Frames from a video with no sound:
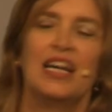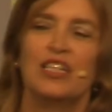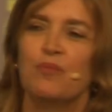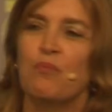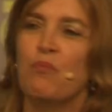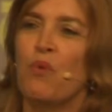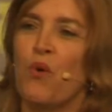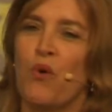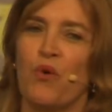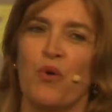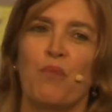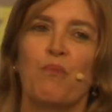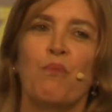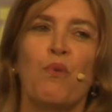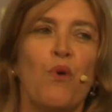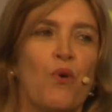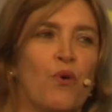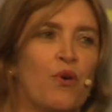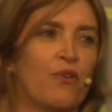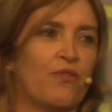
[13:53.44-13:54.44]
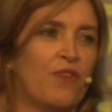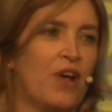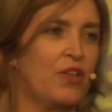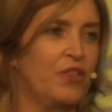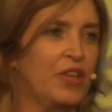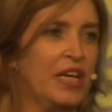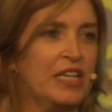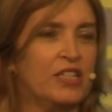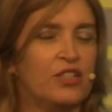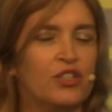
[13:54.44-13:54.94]
as more and more
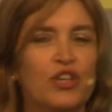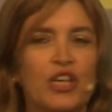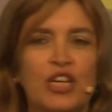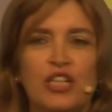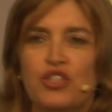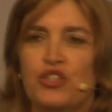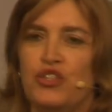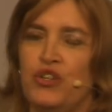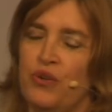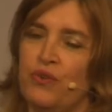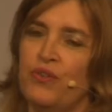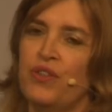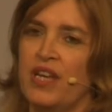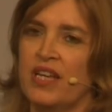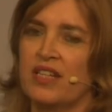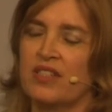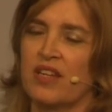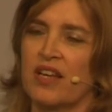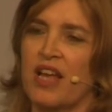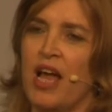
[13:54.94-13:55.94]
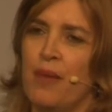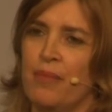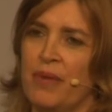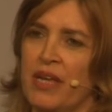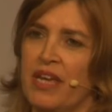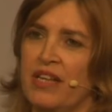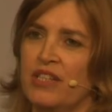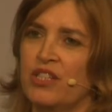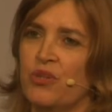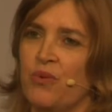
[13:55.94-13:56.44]
of the, these new things are
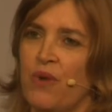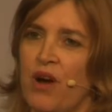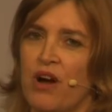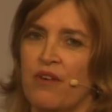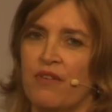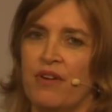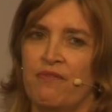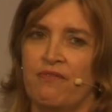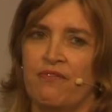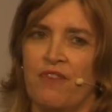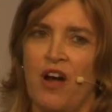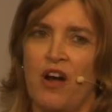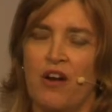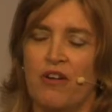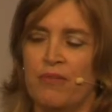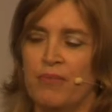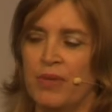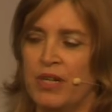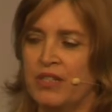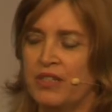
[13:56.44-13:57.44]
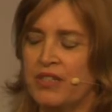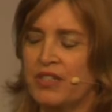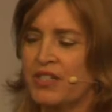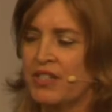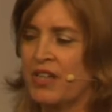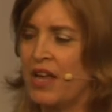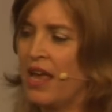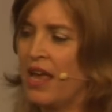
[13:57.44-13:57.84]
coming into our environments.